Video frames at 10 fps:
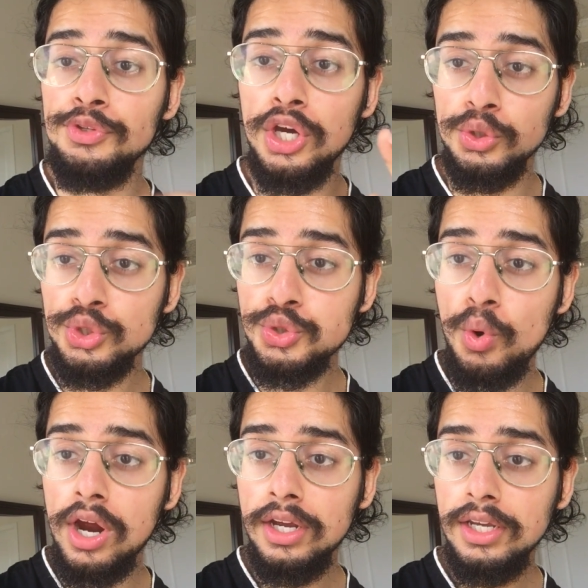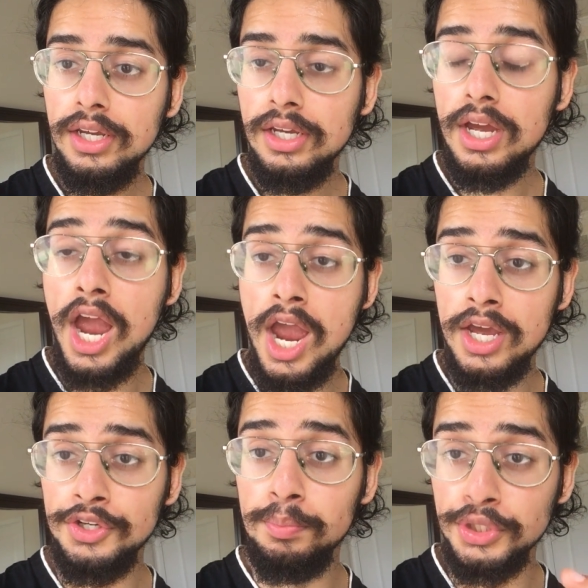the Ayush Way
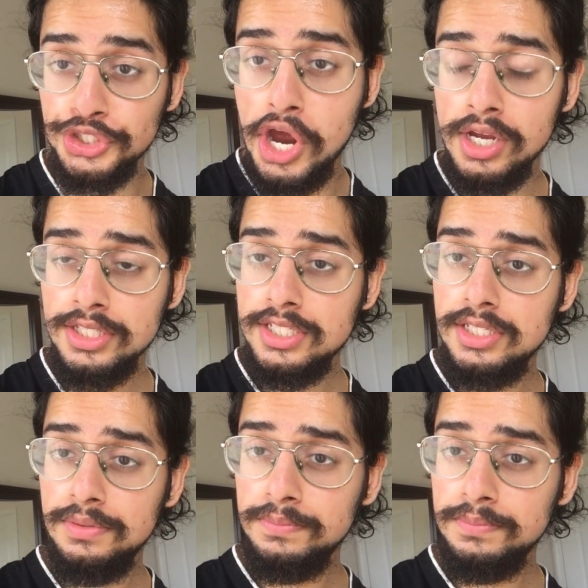and Bush Gaines.